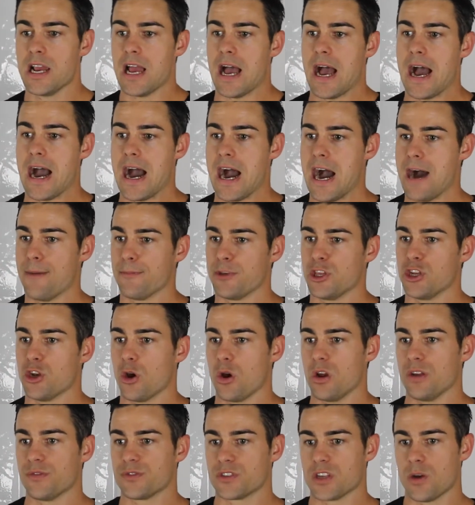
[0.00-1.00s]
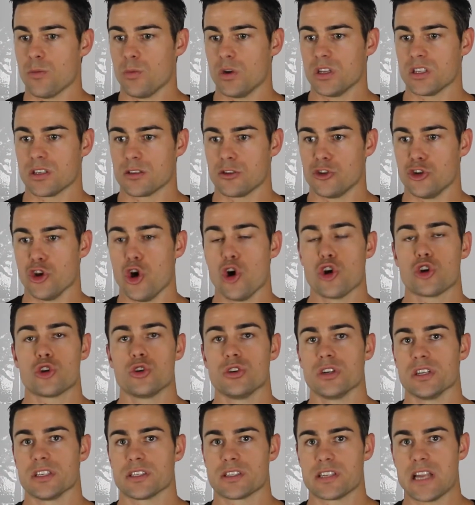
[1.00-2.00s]
You know, if someone's not
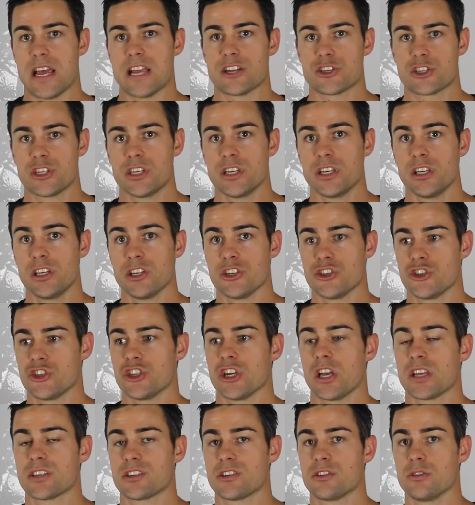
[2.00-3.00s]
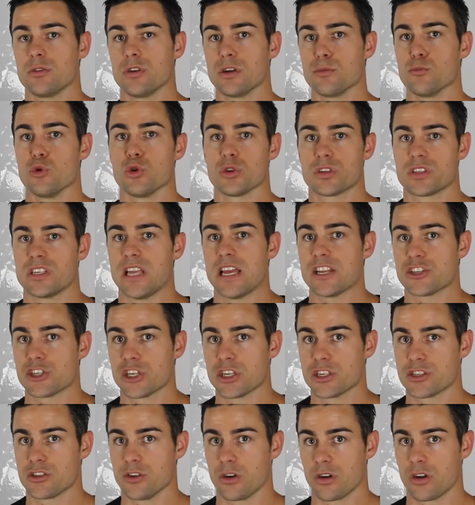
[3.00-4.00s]
good at snatching, just doing more
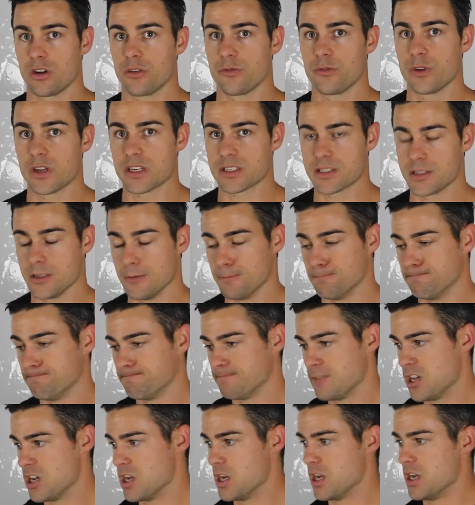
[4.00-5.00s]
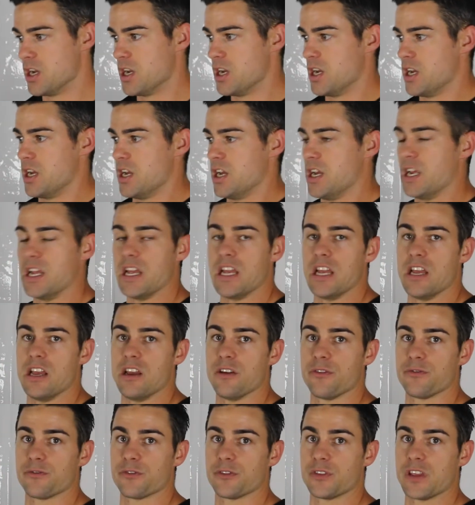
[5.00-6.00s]
snatching is not going to fix them.
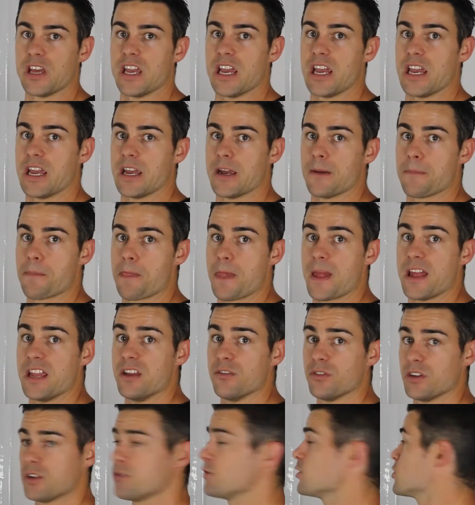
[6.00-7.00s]
Even if